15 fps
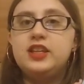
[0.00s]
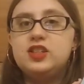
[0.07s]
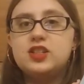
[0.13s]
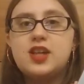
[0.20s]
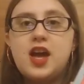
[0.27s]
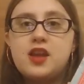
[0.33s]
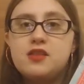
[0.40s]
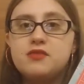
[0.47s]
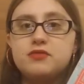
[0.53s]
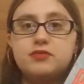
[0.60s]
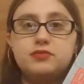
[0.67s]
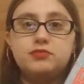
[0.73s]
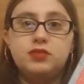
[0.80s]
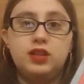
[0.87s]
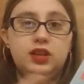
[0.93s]
They just kind of,
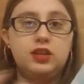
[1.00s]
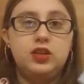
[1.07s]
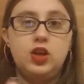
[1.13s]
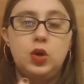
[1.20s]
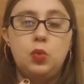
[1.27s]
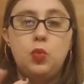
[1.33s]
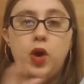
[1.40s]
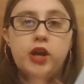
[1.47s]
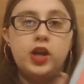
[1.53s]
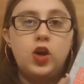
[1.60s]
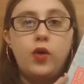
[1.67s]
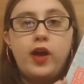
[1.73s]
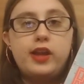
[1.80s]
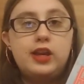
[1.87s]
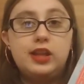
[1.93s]
you know, want to
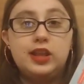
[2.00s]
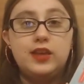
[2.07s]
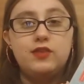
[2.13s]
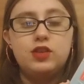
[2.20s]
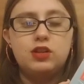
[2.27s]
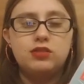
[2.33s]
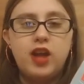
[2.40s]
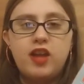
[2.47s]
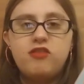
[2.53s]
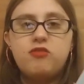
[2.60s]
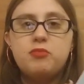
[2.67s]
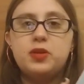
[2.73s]
go ahead and live their life.